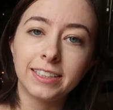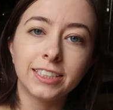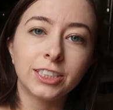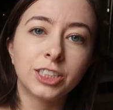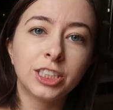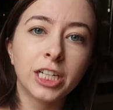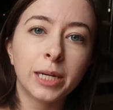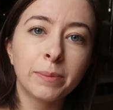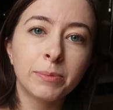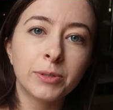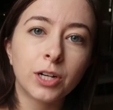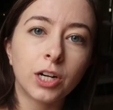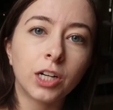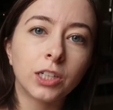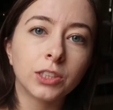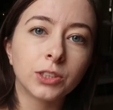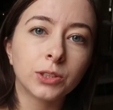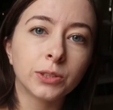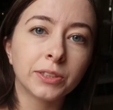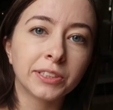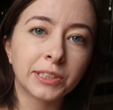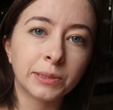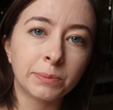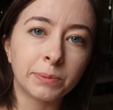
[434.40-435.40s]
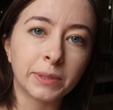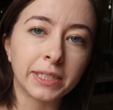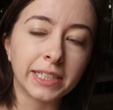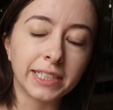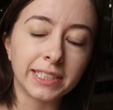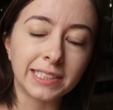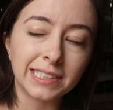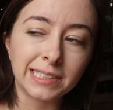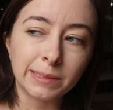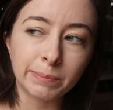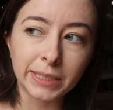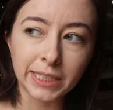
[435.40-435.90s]
This chapter also
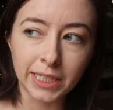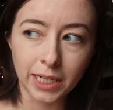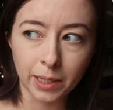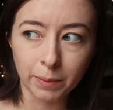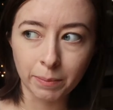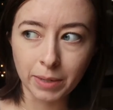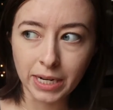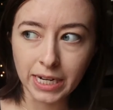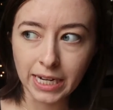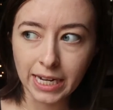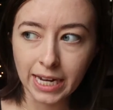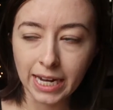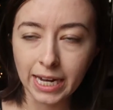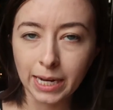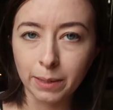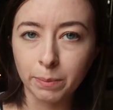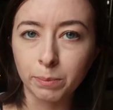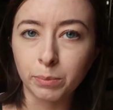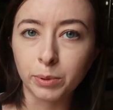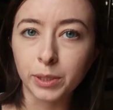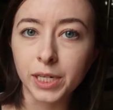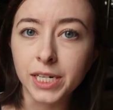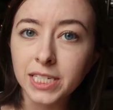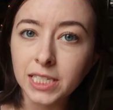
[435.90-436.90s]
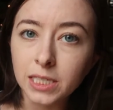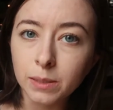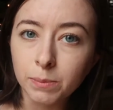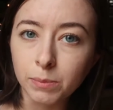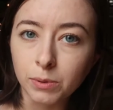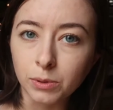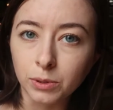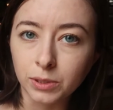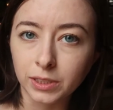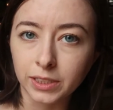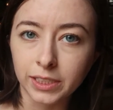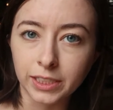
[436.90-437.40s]
explains becoming a
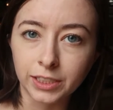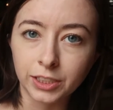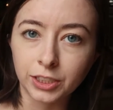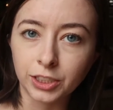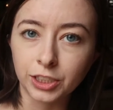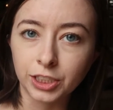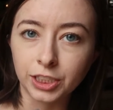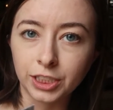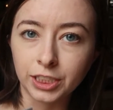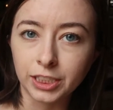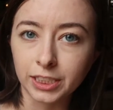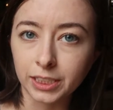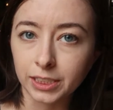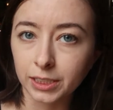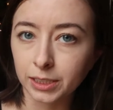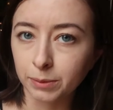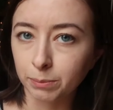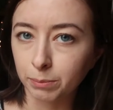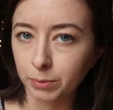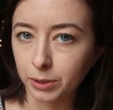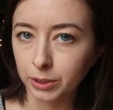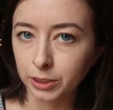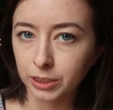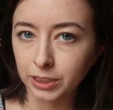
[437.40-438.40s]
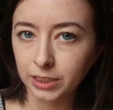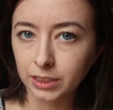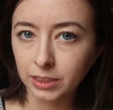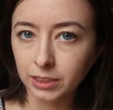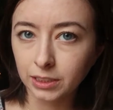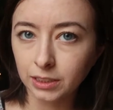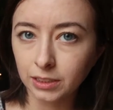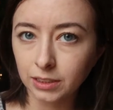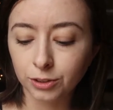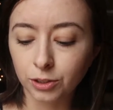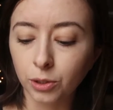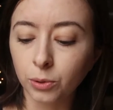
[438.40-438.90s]
principle-centered
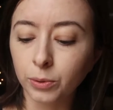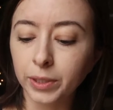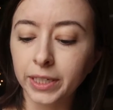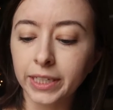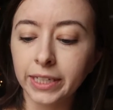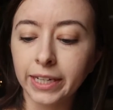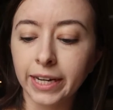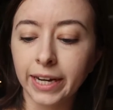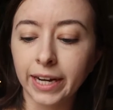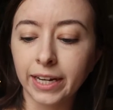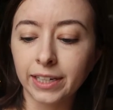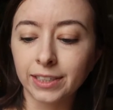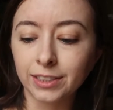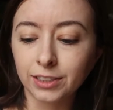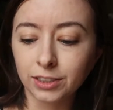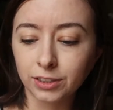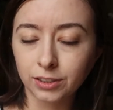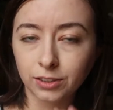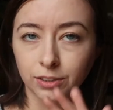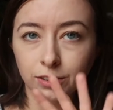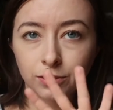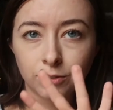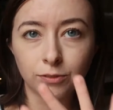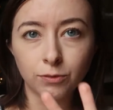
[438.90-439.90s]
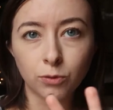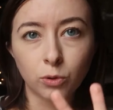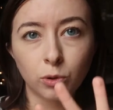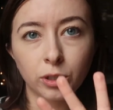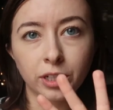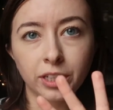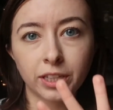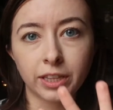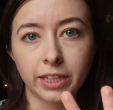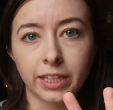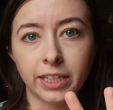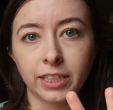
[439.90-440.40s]
person. So he has
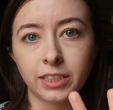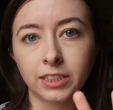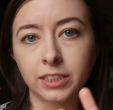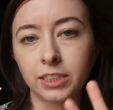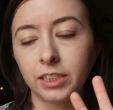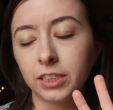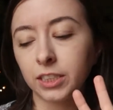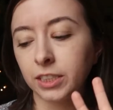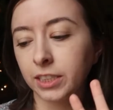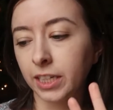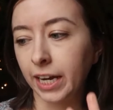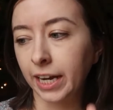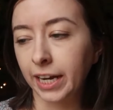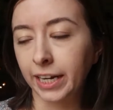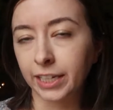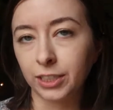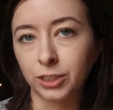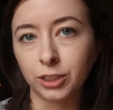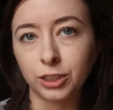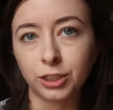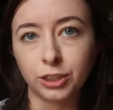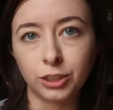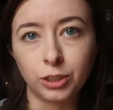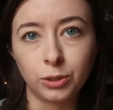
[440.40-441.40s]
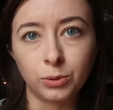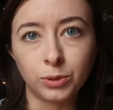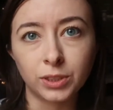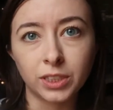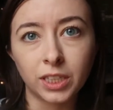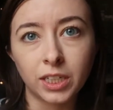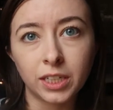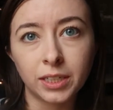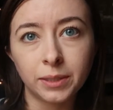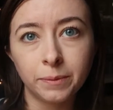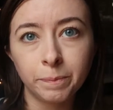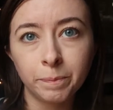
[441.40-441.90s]
4 things here that I took notes
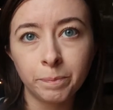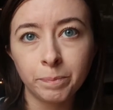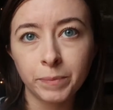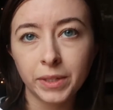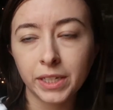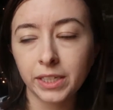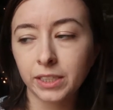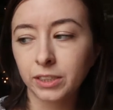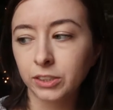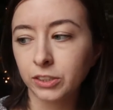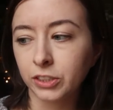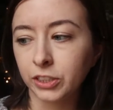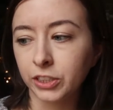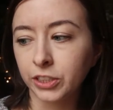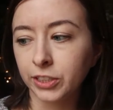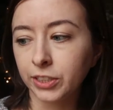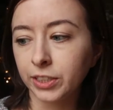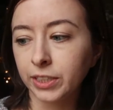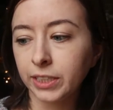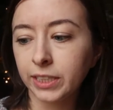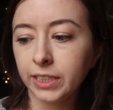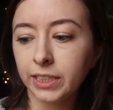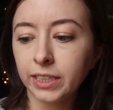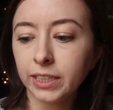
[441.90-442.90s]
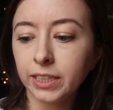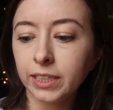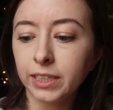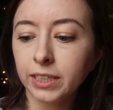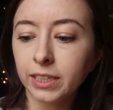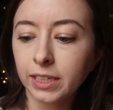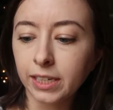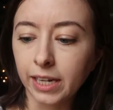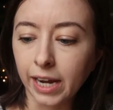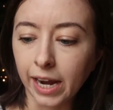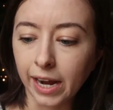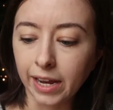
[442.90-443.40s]
on: security,
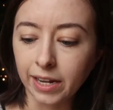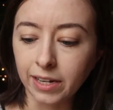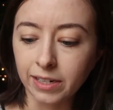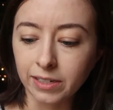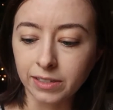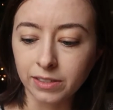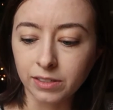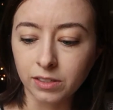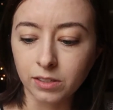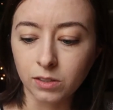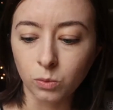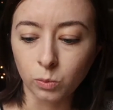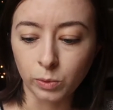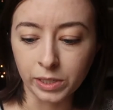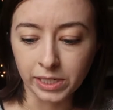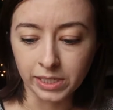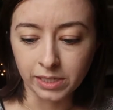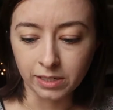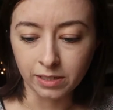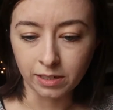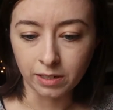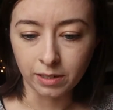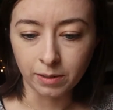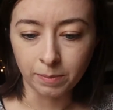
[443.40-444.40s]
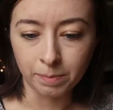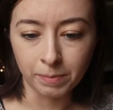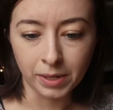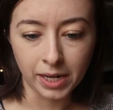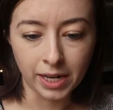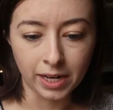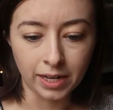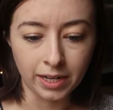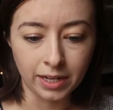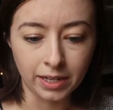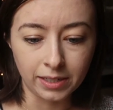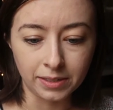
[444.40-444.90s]
guidance, wisdom,
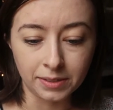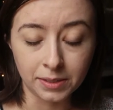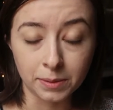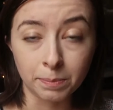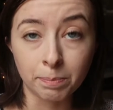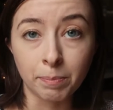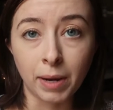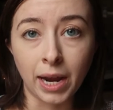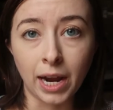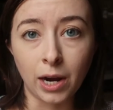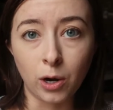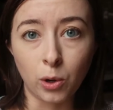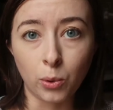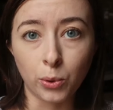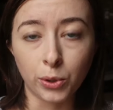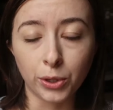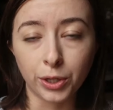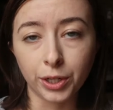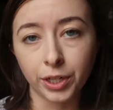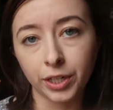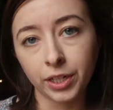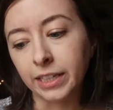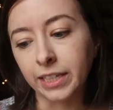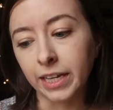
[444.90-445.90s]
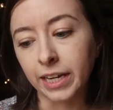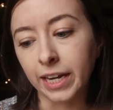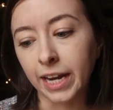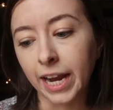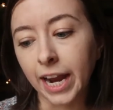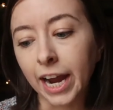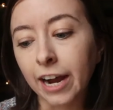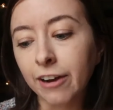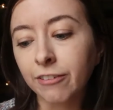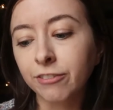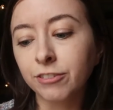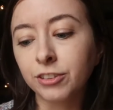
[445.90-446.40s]
and power. And then
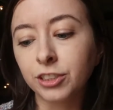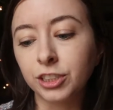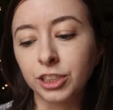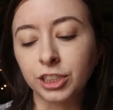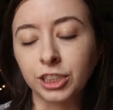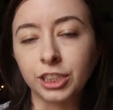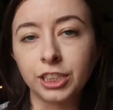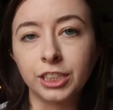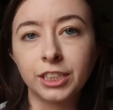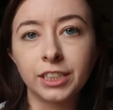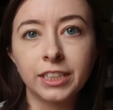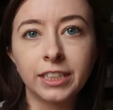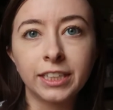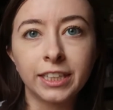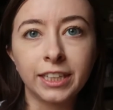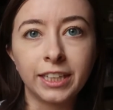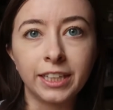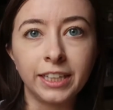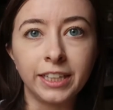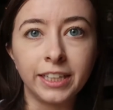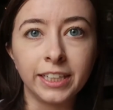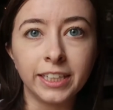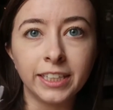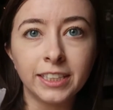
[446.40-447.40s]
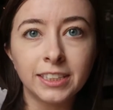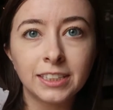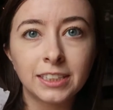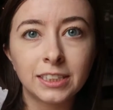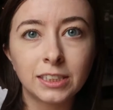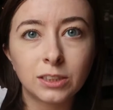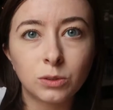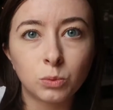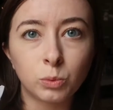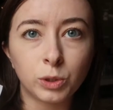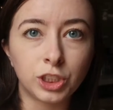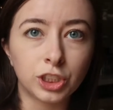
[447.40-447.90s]
after
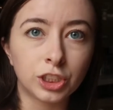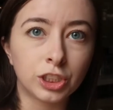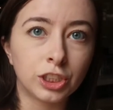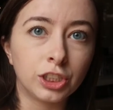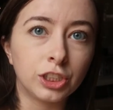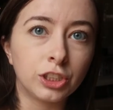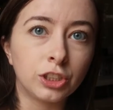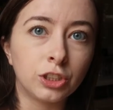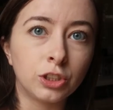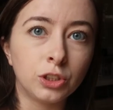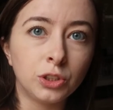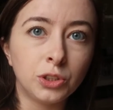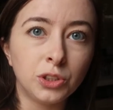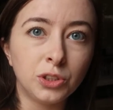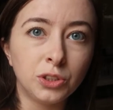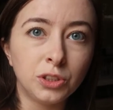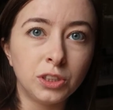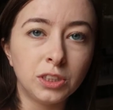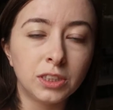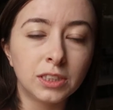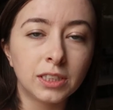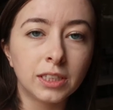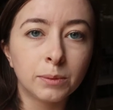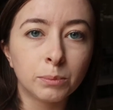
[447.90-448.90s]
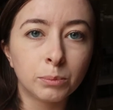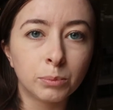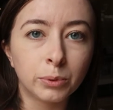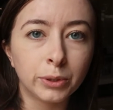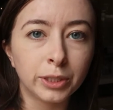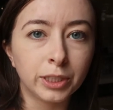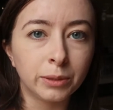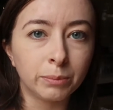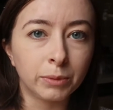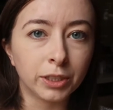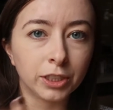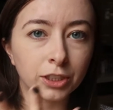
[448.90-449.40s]
this, which concludes
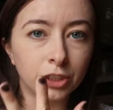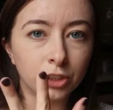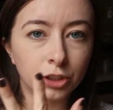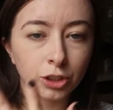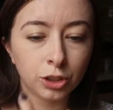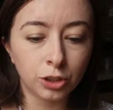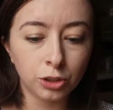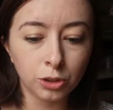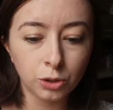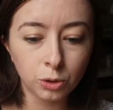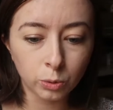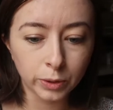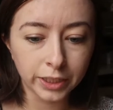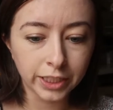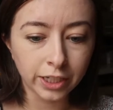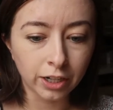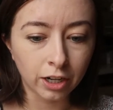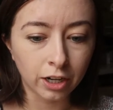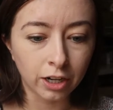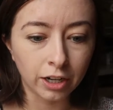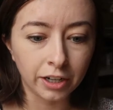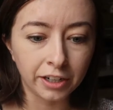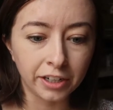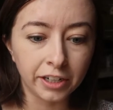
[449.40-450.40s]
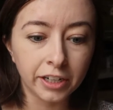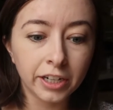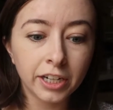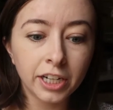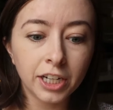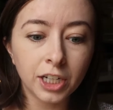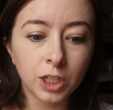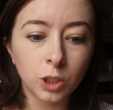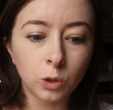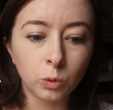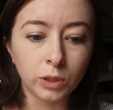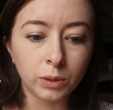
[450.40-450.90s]
pretty much who we are,
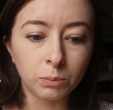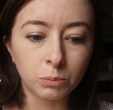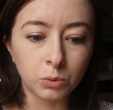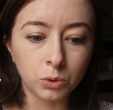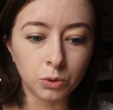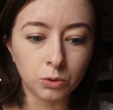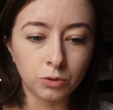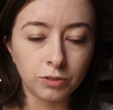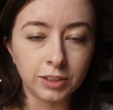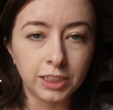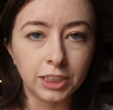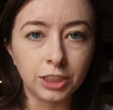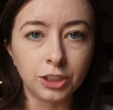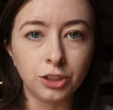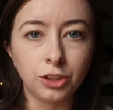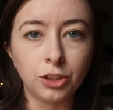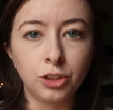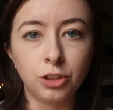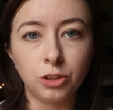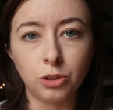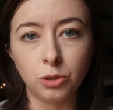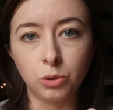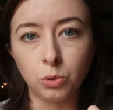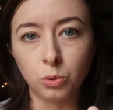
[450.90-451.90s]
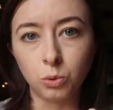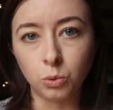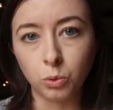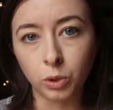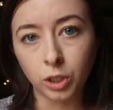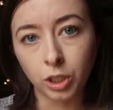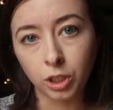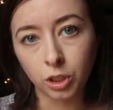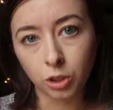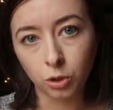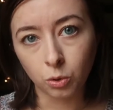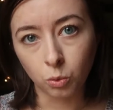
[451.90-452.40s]
we move into
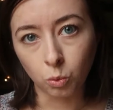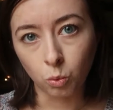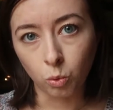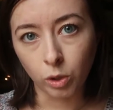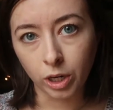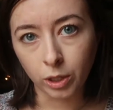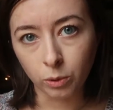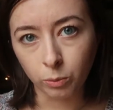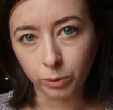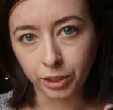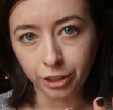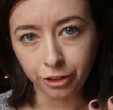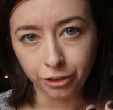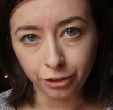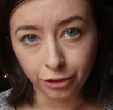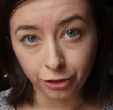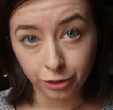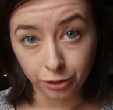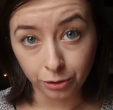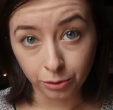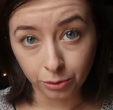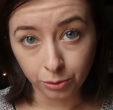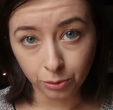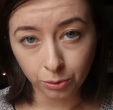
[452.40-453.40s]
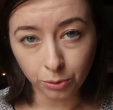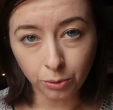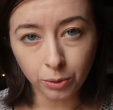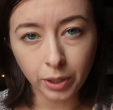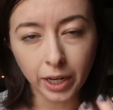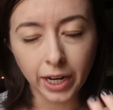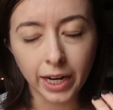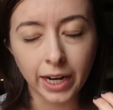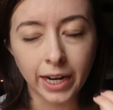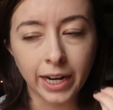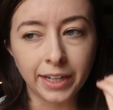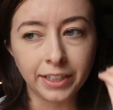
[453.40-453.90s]
what we do
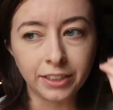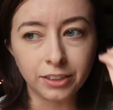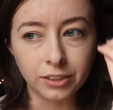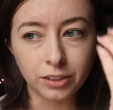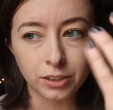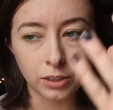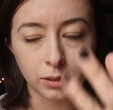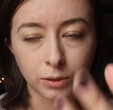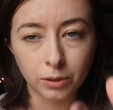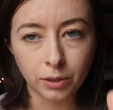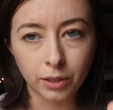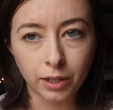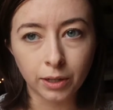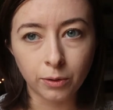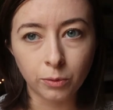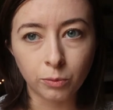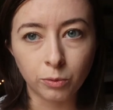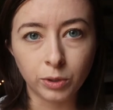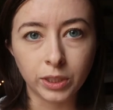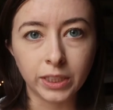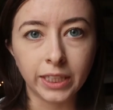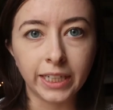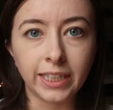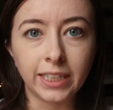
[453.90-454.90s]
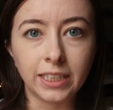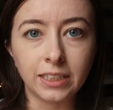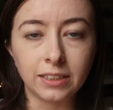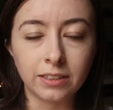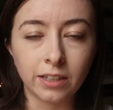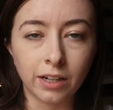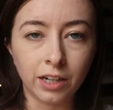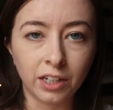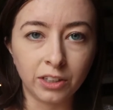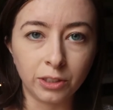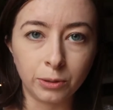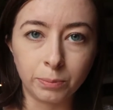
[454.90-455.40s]
and relating
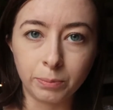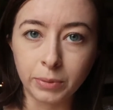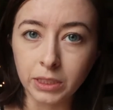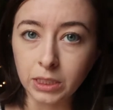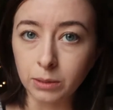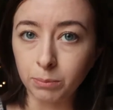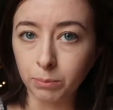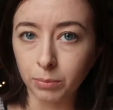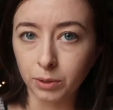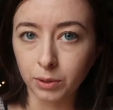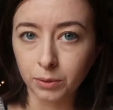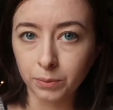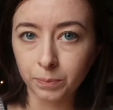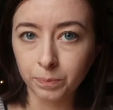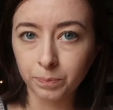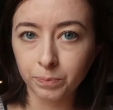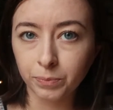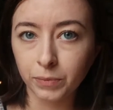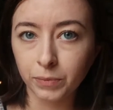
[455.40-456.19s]
to other people